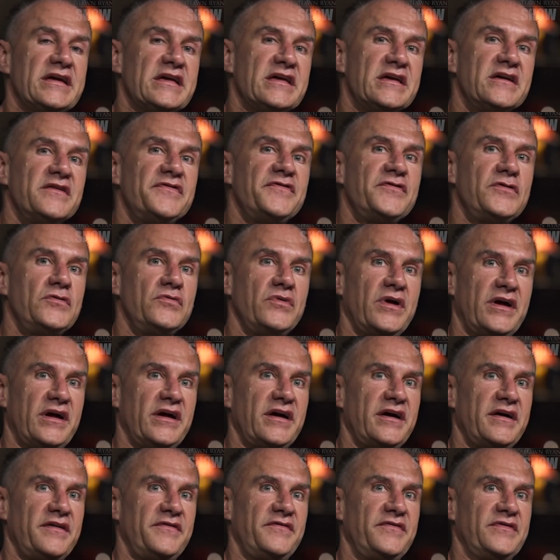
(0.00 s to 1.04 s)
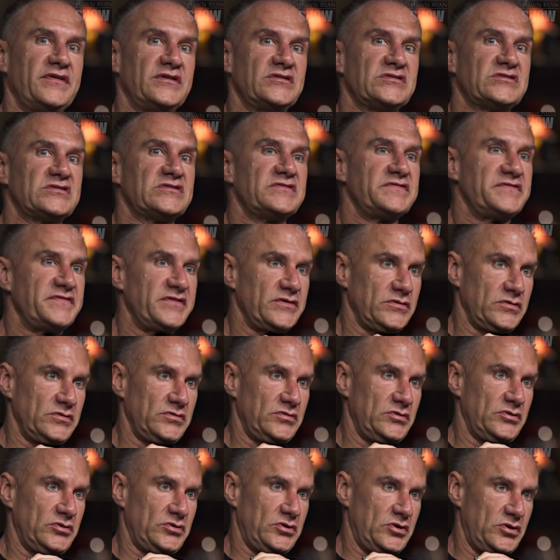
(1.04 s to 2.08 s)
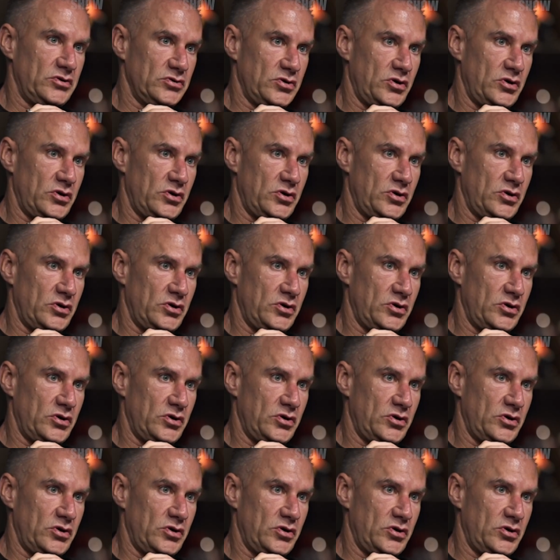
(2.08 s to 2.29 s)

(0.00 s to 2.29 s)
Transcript: If you have severe long